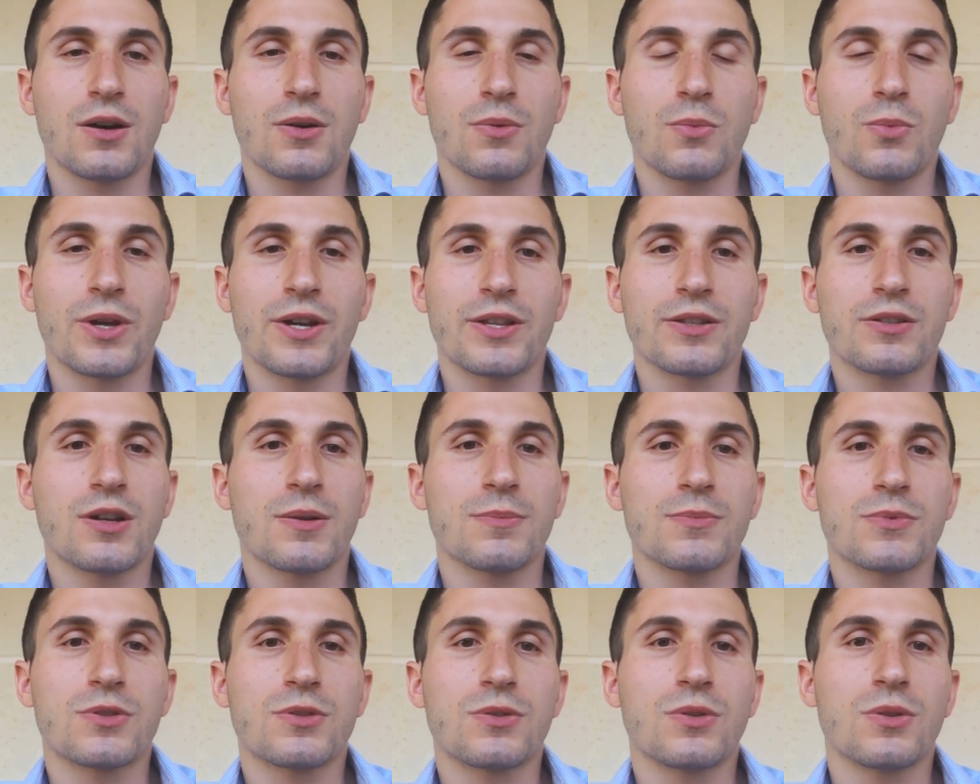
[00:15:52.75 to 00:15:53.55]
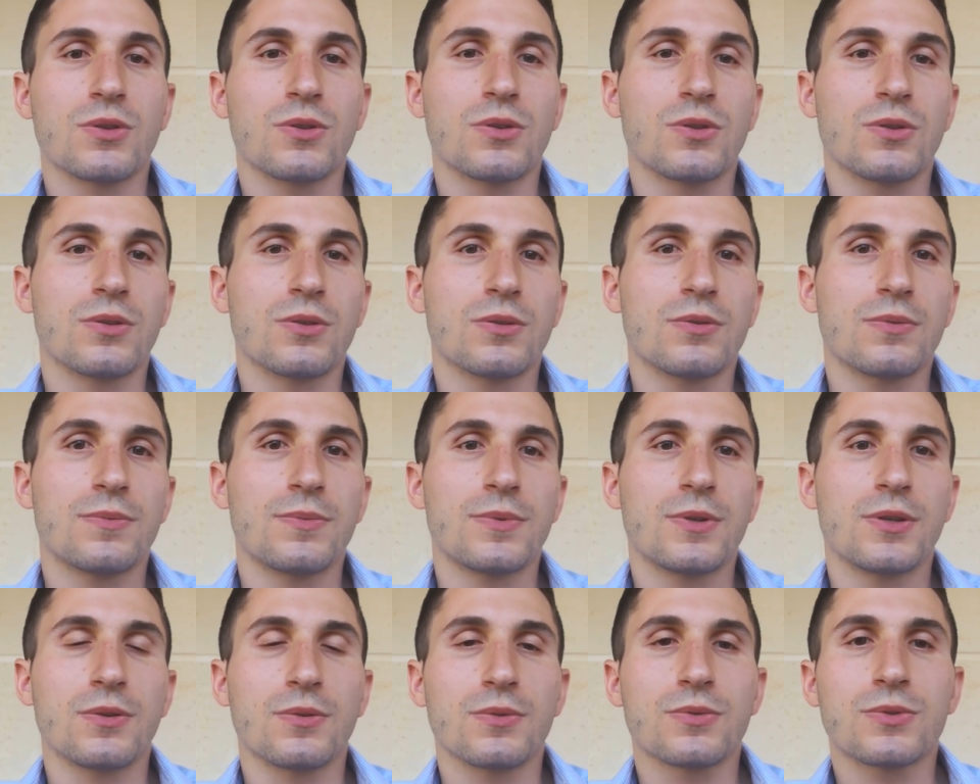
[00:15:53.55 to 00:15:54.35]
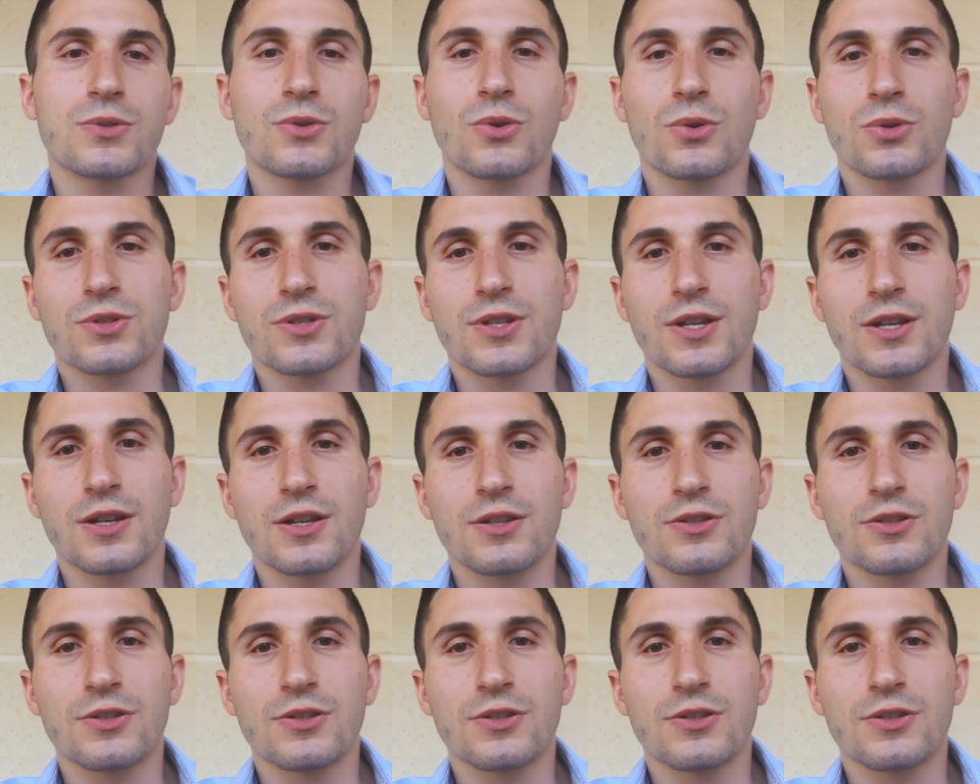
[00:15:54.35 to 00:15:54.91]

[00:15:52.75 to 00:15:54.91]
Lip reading: when it comes to sourcing